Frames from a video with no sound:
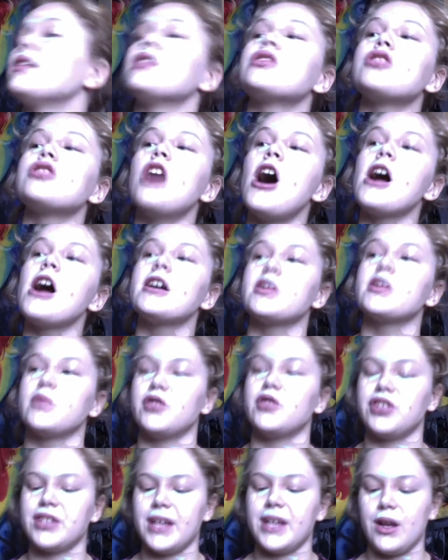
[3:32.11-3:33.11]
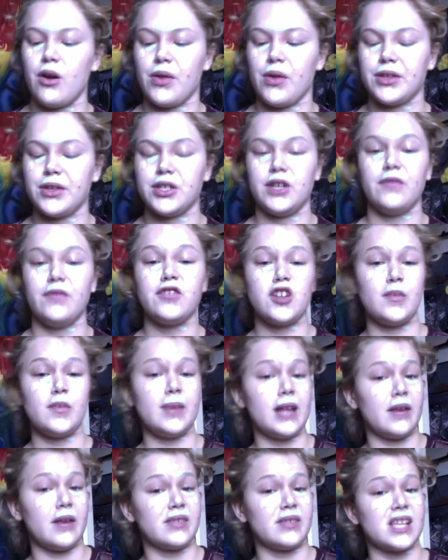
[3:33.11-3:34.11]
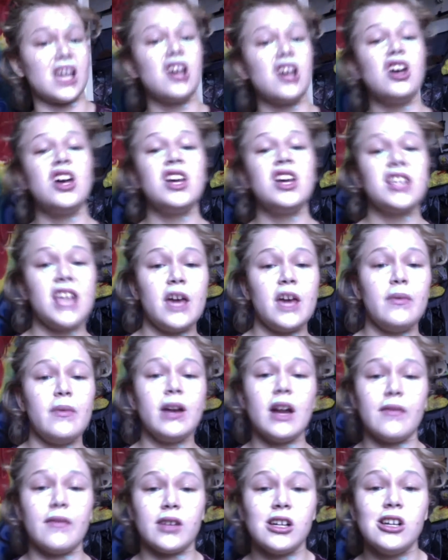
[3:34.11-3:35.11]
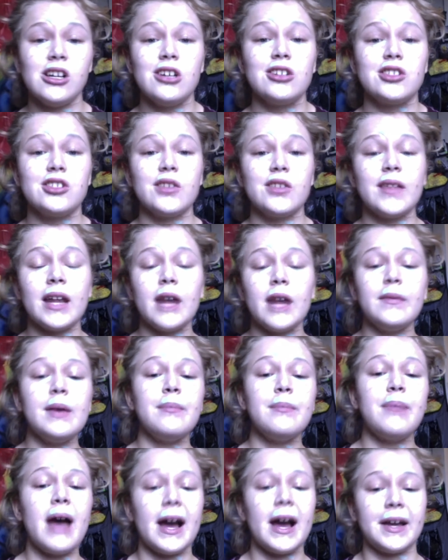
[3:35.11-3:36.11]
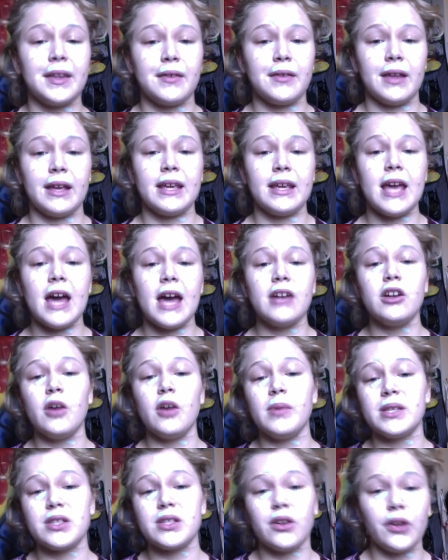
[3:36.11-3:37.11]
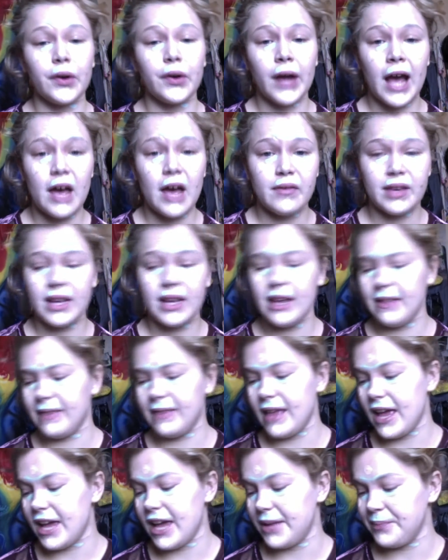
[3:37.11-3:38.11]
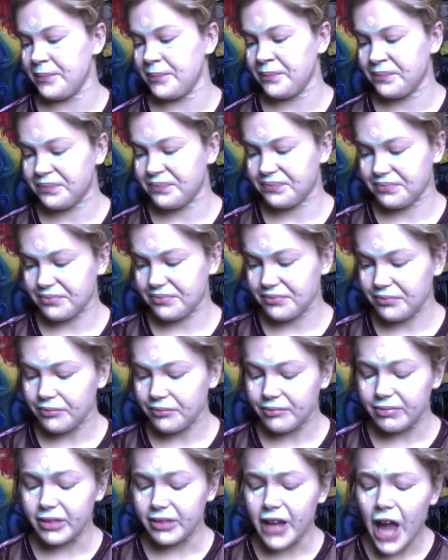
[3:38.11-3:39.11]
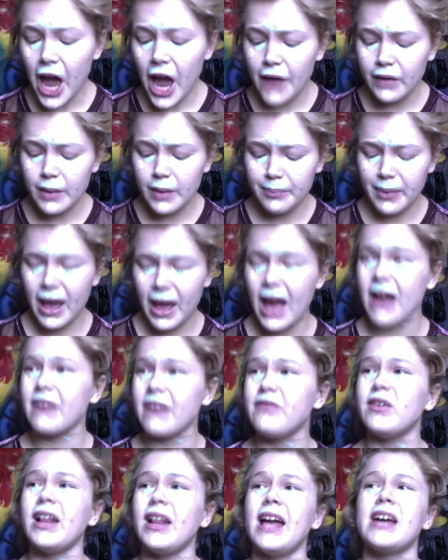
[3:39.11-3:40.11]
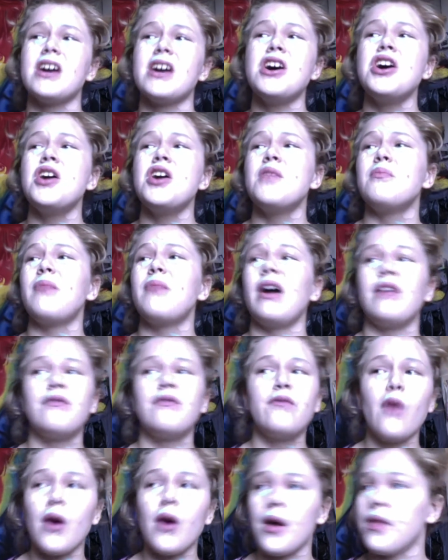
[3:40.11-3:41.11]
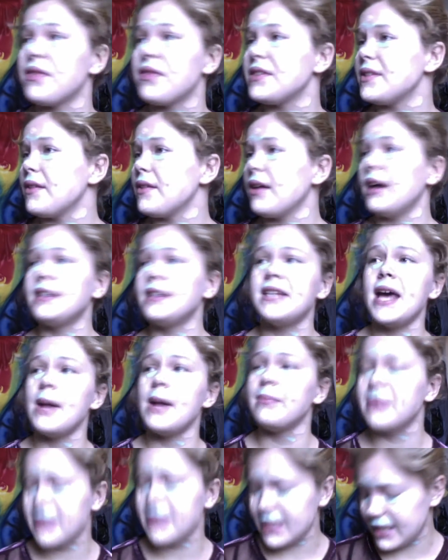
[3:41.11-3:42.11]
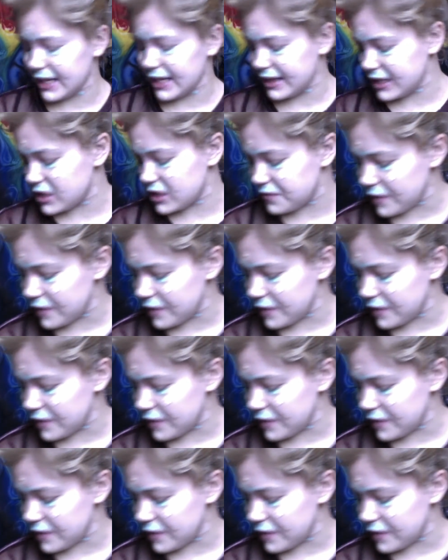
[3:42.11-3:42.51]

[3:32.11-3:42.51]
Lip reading: stock because we're just getting all this new shipment. And I was like, okay, whatever. So then I went back and they were like, yeah, no, we still don't have it. And then I went back for like my 4th attempt to get this